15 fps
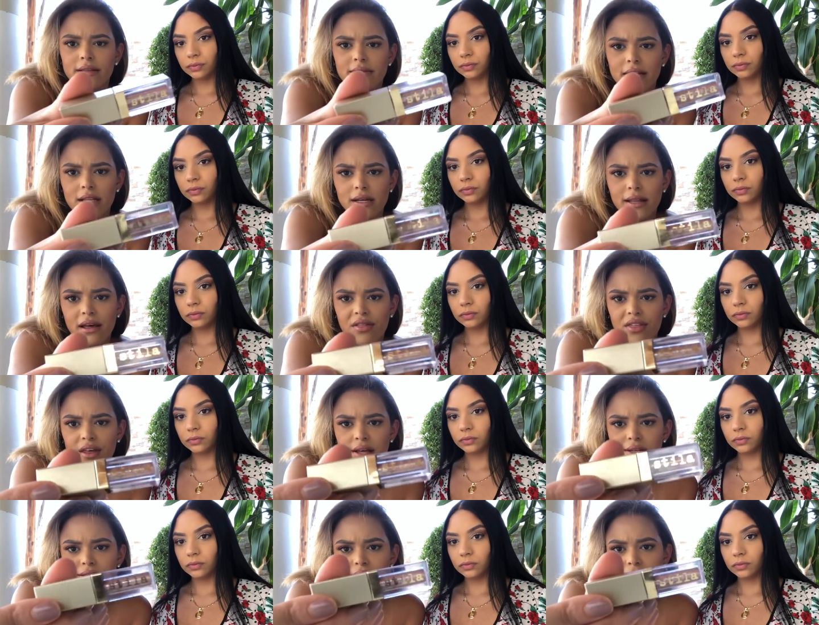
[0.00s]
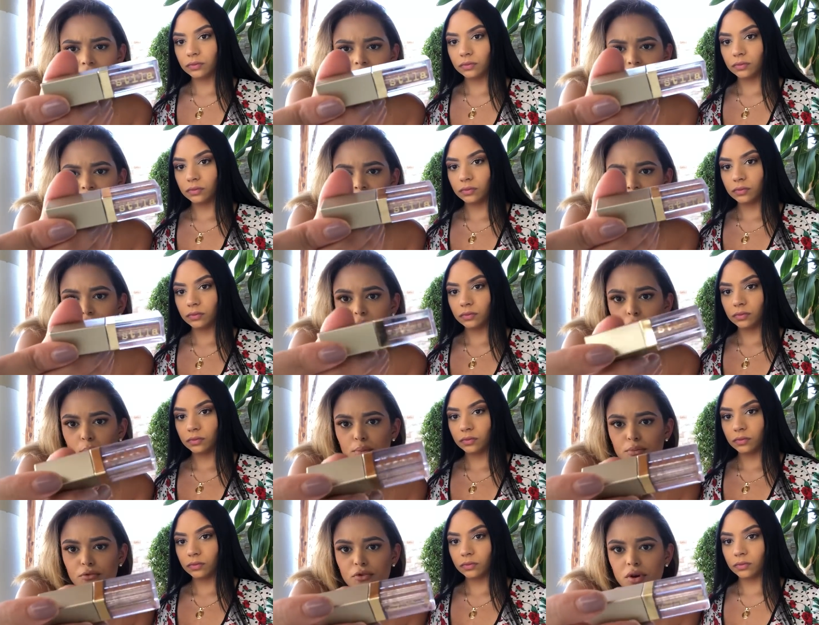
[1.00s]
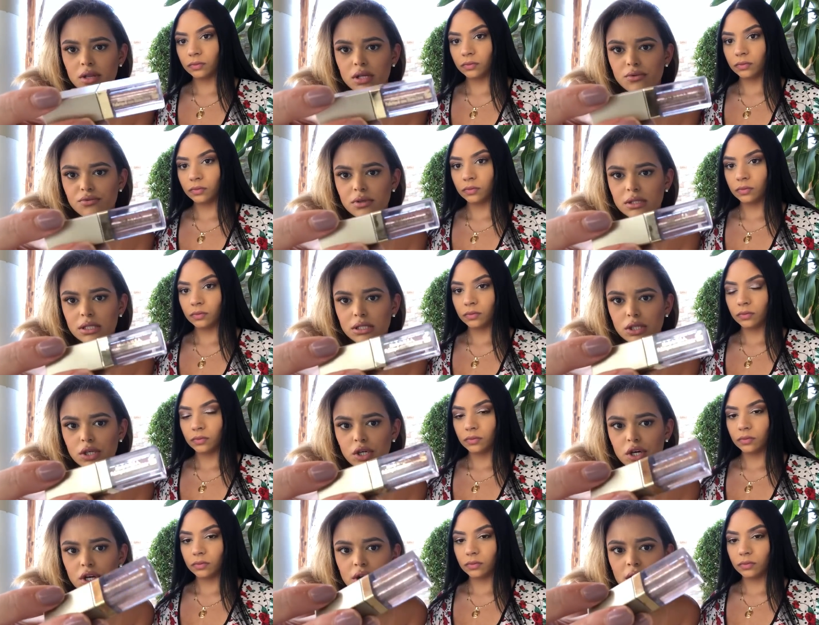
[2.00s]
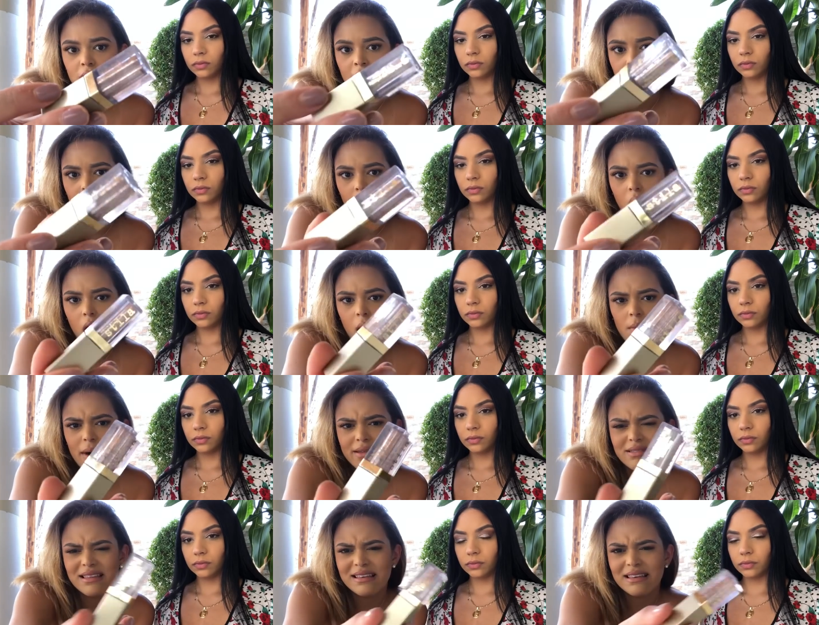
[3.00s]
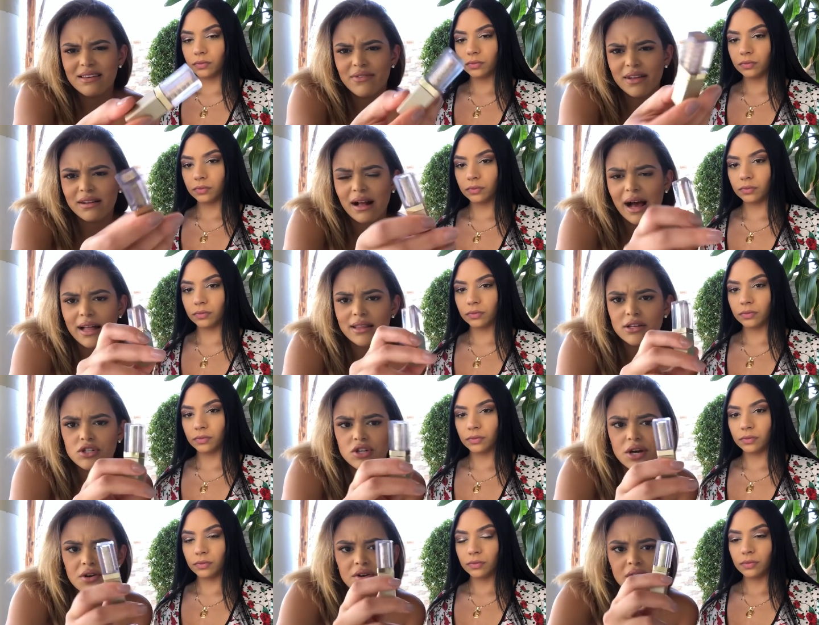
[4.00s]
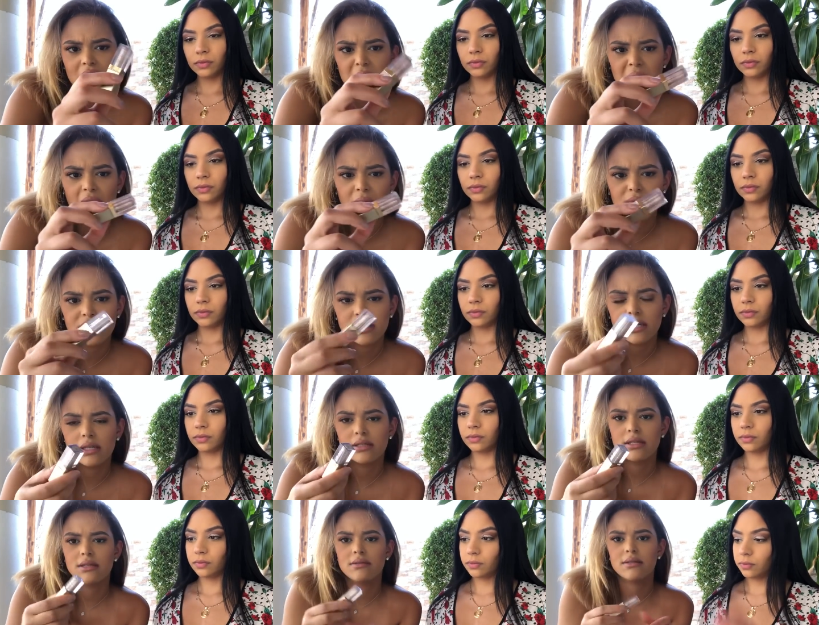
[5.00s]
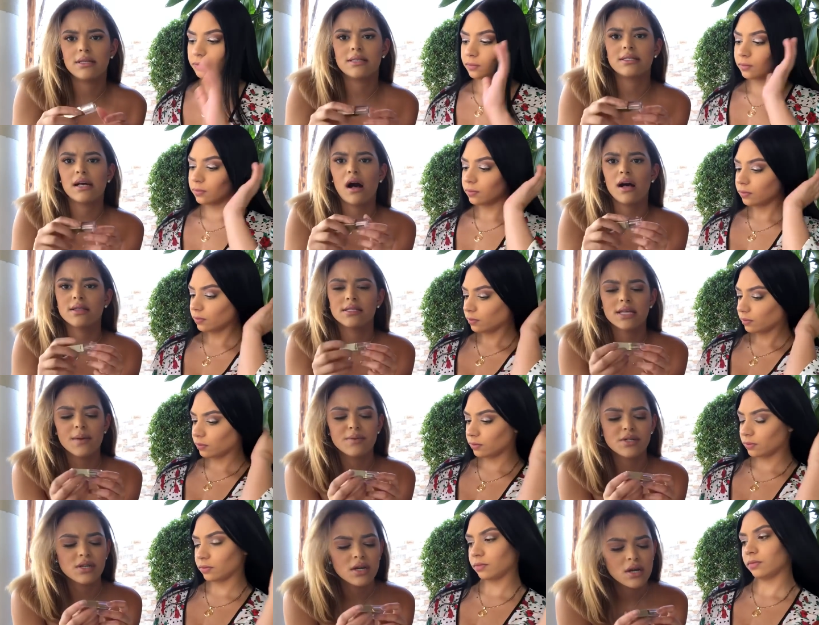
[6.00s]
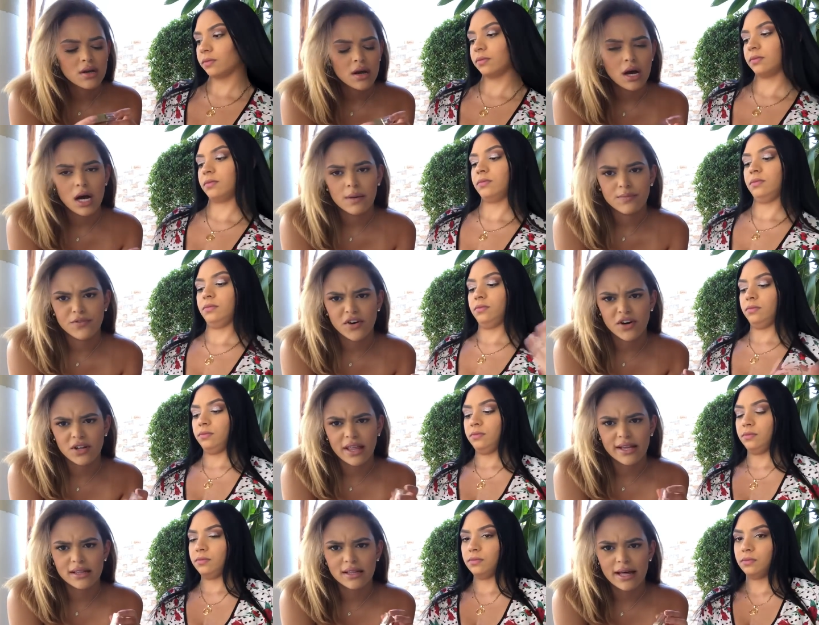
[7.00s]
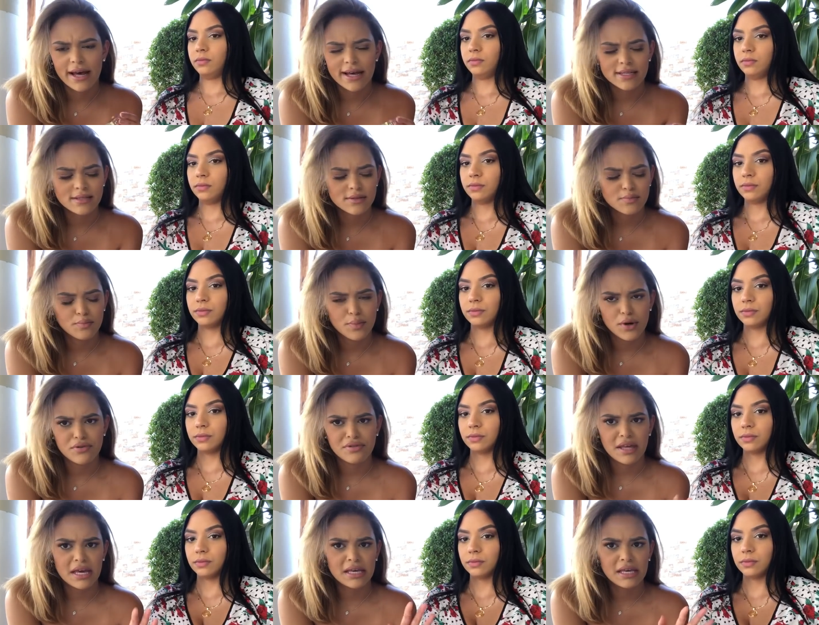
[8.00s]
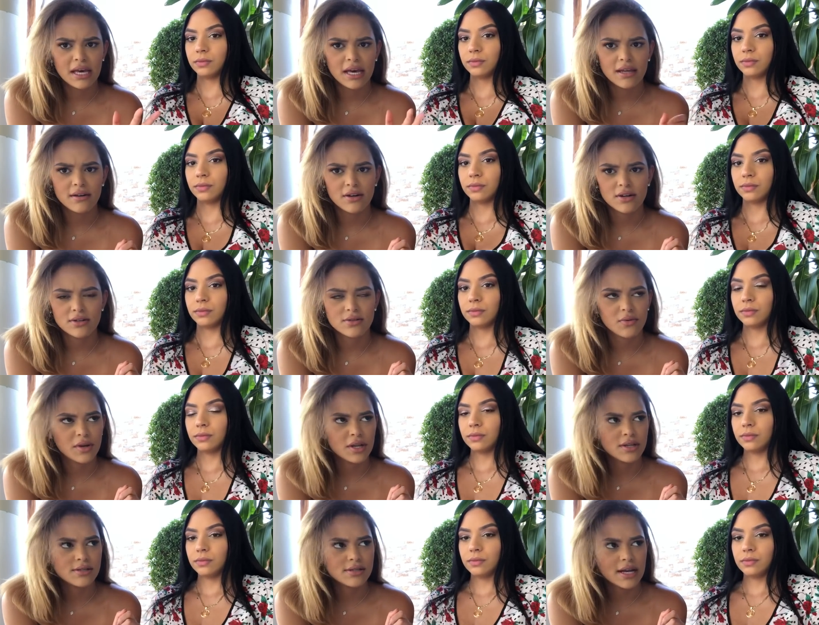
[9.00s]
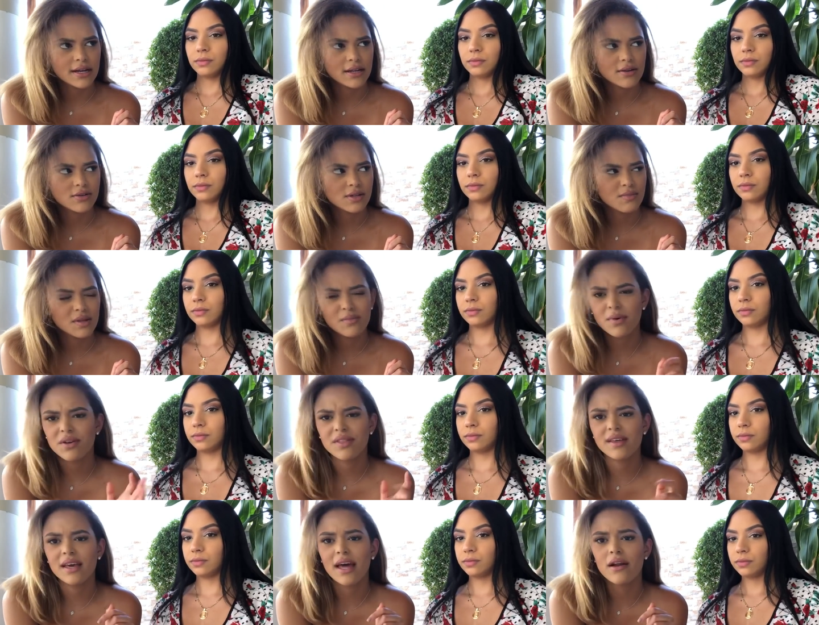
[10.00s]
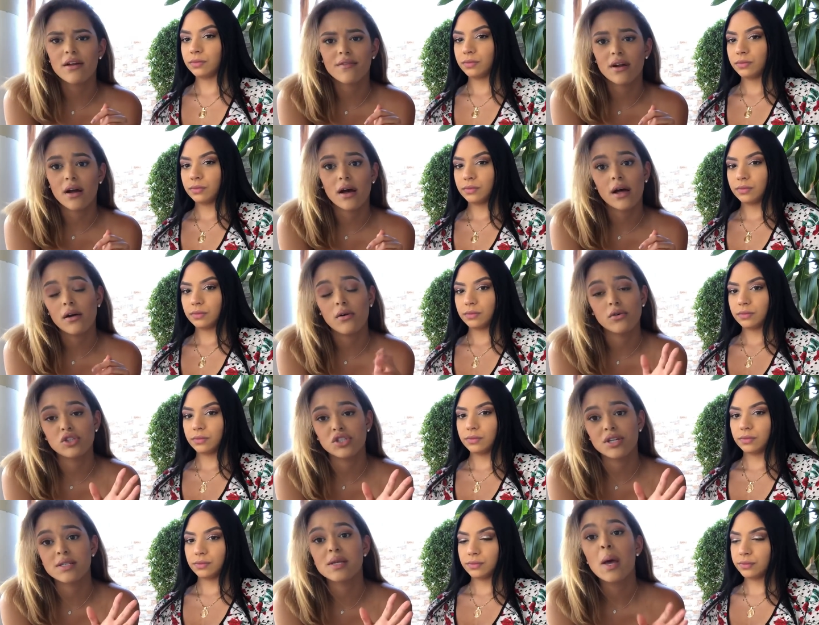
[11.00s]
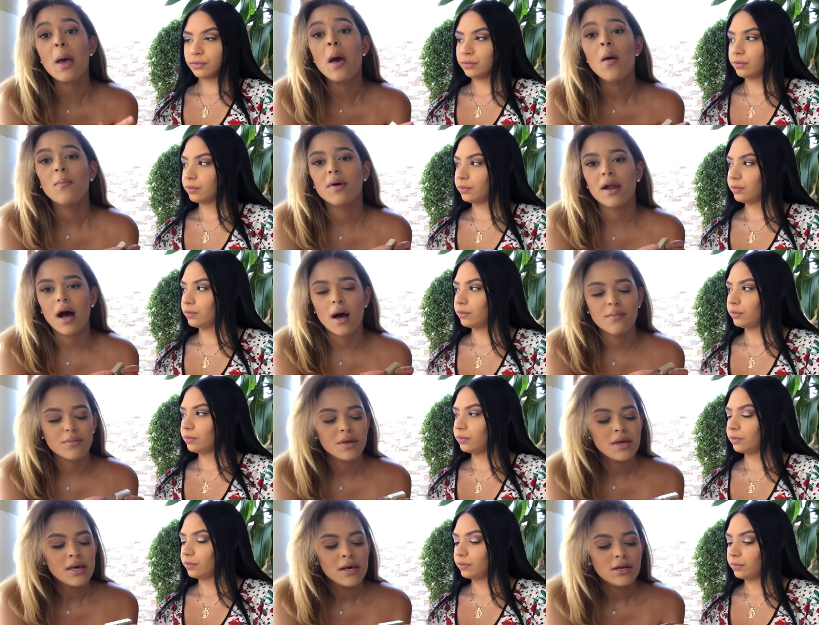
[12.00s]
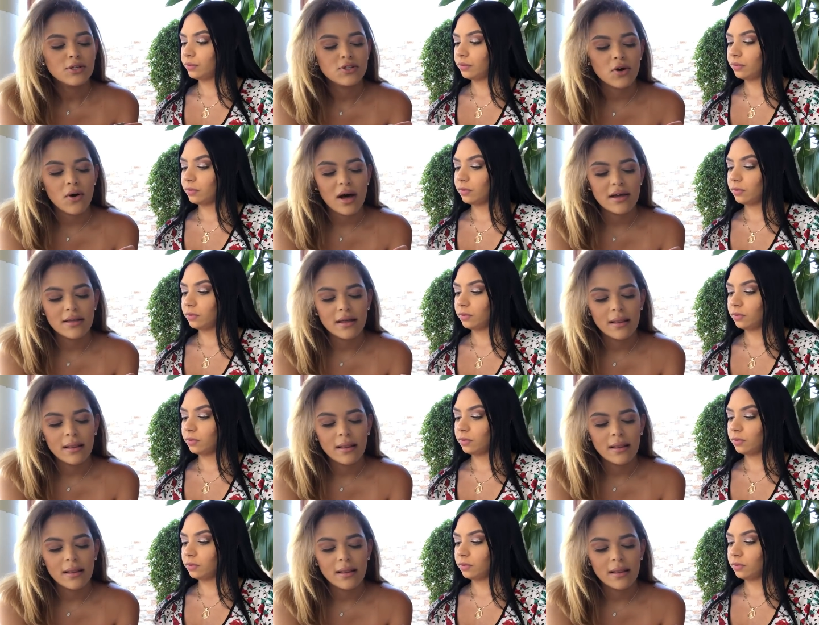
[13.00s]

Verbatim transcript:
Speaker 1: They look like this. I think they're really, really good. I think even Kylie Jenner came out with this concept for her like last birthday kit, her 22nd or something birthday kit. I don't even know how old she is, but so